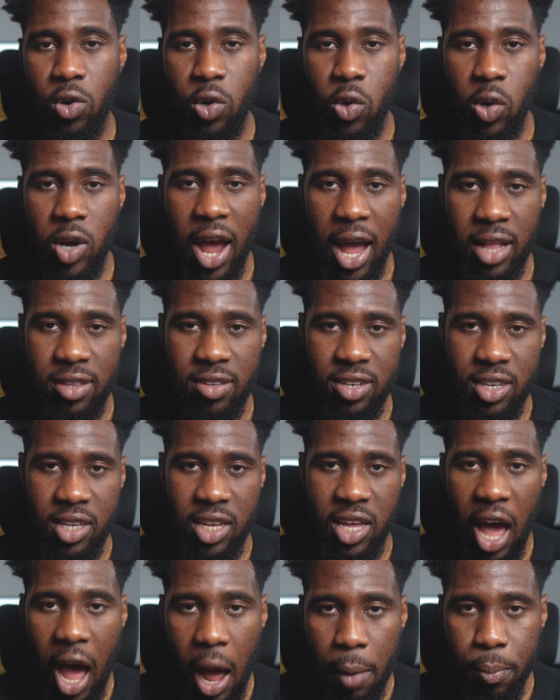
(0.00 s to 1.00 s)
you look at
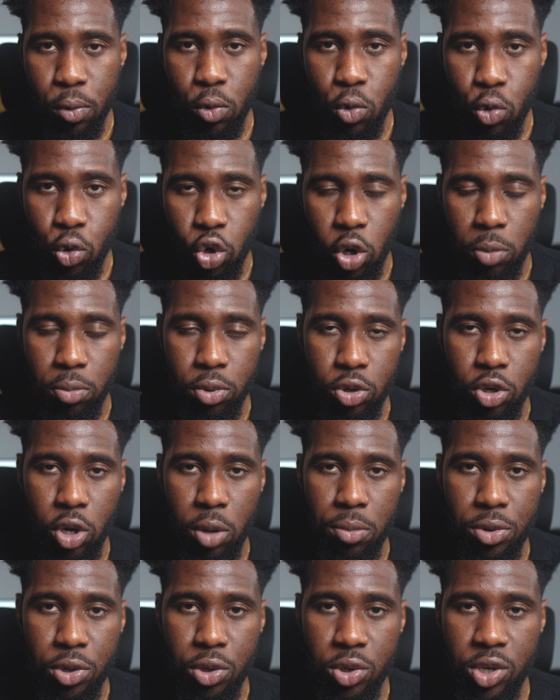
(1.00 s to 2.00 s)
the Apple
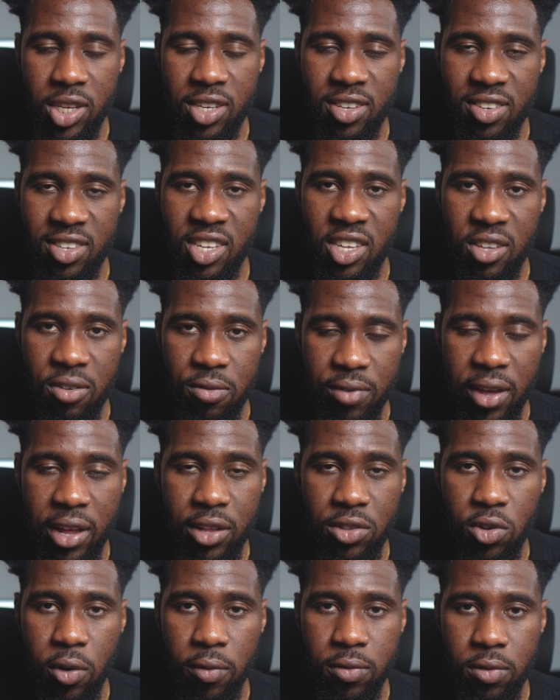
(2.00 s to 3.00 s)
WWDC
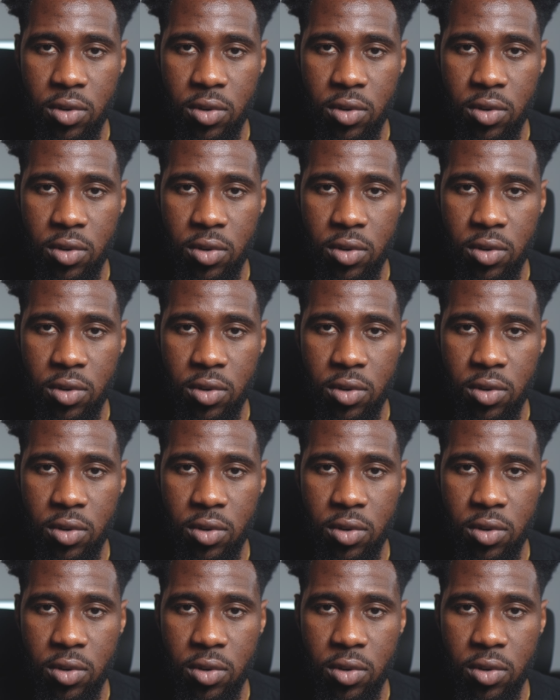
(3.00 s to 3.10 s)
event of